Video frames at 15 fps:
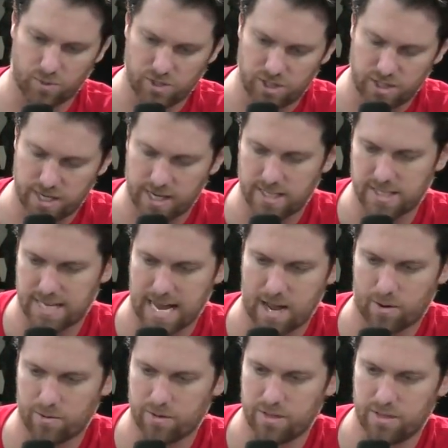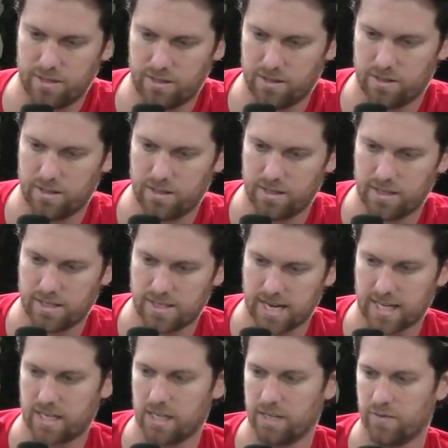takes down the
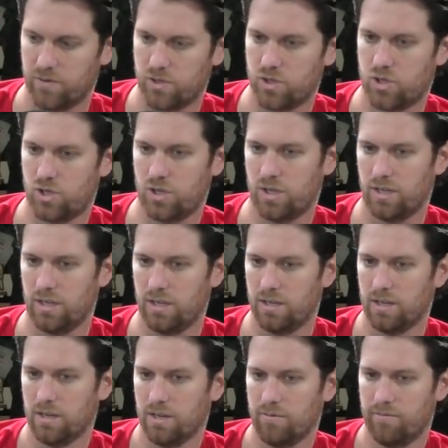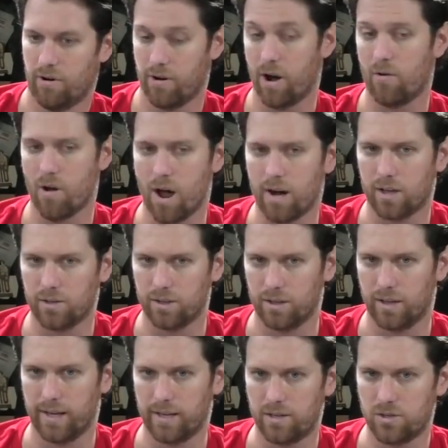executives, she very ironically,
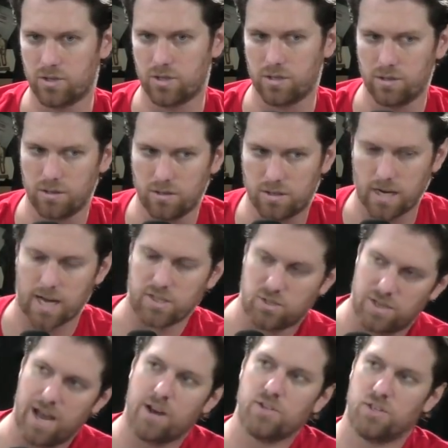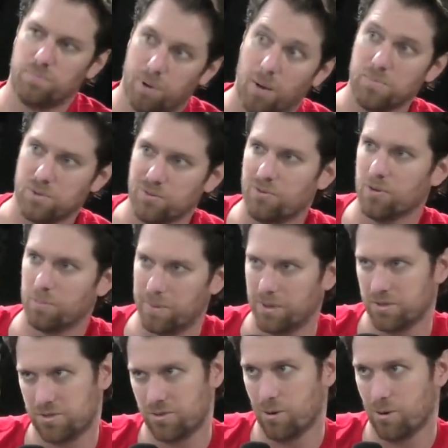like, she ties you down and she pumps you full of pills so you